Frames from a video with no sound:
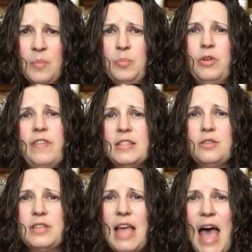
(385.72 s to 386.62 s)

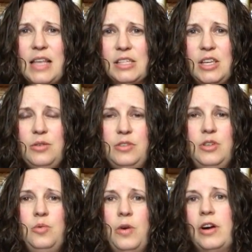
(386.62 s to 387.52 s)
professors ask you
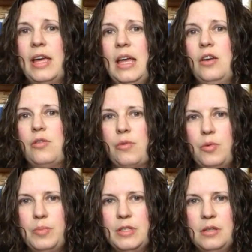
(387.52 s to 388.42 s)
to work in
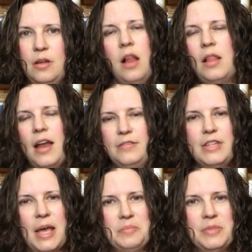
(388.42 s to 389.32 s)
groups a lot of
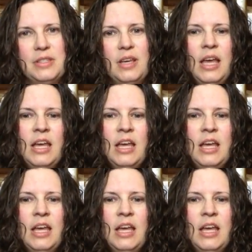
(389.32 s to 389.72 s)
times.